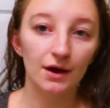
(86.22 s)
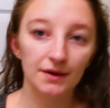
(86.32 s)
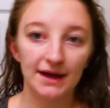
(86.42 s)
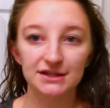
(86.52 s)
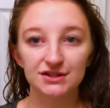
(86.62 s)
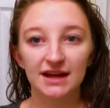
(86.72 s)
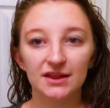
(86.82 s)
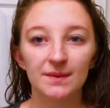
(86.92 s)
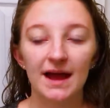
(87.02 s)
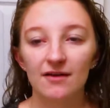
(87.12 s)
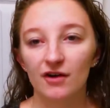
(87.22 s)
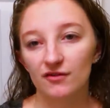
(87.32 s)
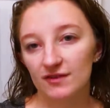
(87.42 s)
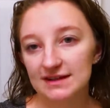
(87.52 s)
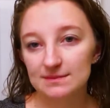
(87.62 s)
Okay, so now that we have
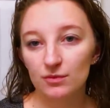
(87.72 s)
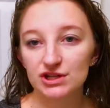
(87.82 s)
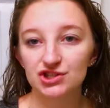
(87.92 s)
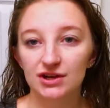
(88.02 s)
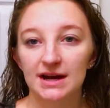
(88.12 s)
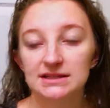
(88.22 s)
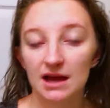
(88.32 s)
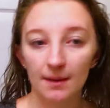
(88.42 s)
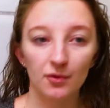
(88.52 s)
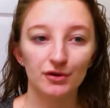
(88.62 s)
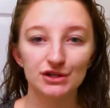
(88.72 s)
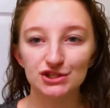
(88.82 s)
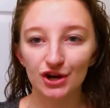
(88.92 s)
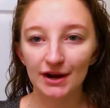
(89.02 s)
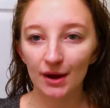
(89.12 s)
our face moisturized, I'm going to
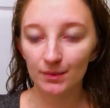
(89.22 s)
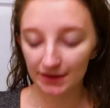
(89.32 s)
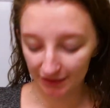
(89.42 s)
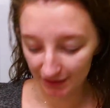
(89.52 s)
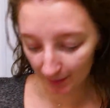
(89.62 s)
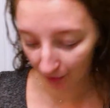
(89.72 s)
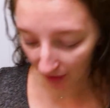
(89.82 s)
start out with the